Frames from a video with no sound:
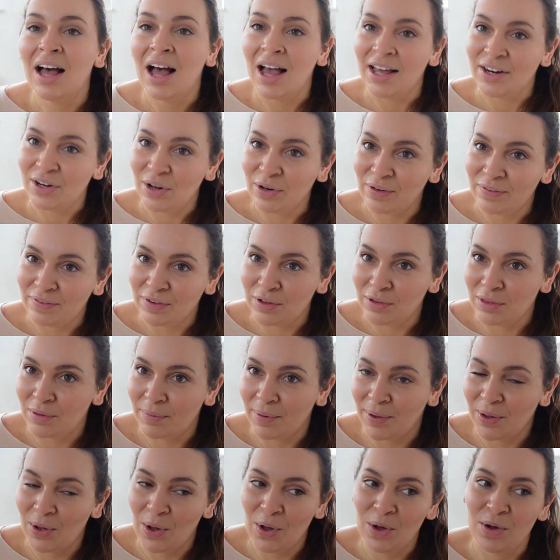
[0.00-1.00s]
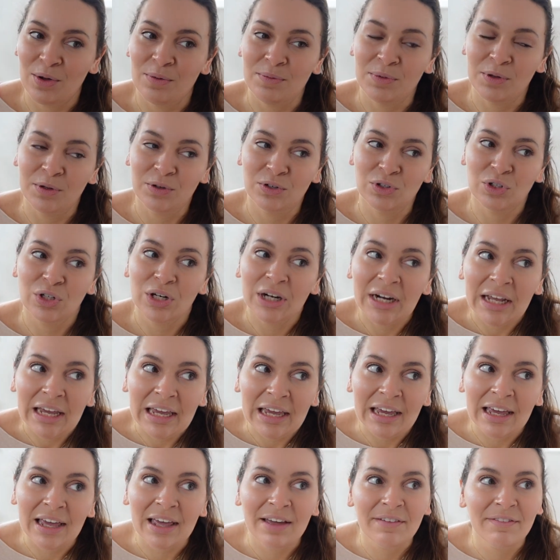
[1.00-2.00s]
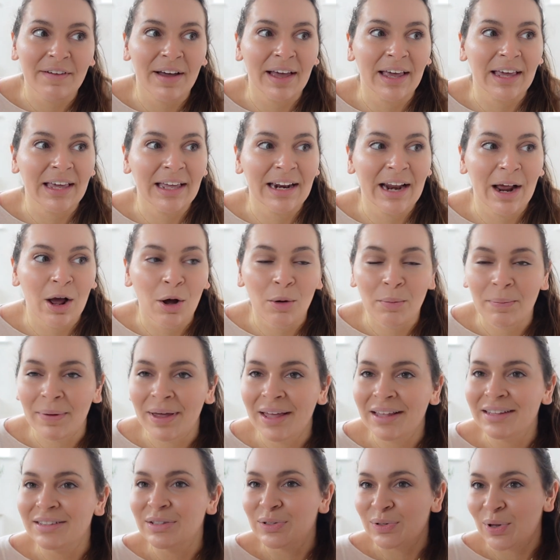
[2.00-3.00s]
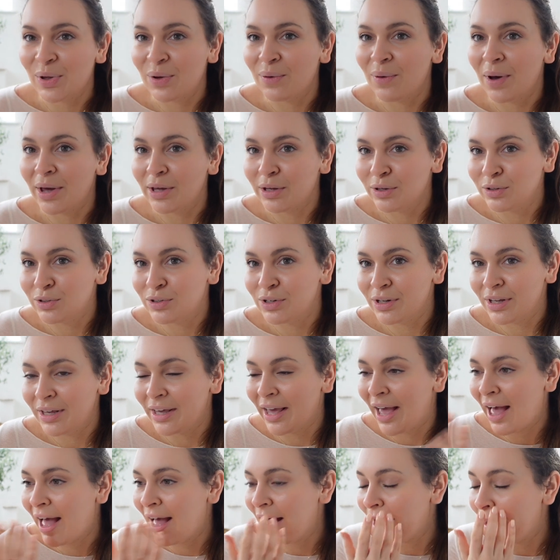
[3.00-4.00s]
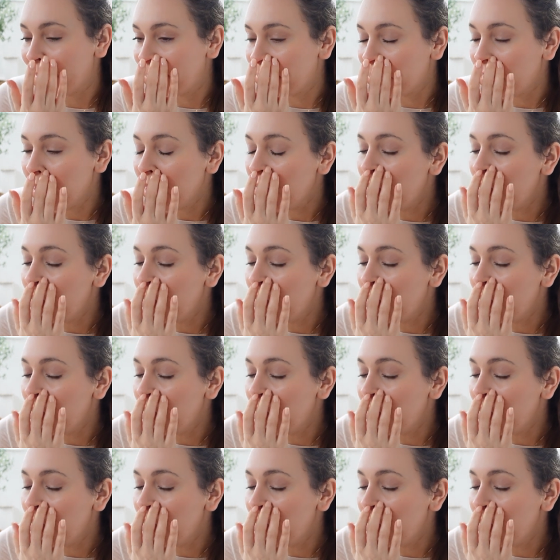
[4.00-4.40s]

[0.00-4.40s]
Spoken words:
I don't film them at home usually if I can help it. So I usually am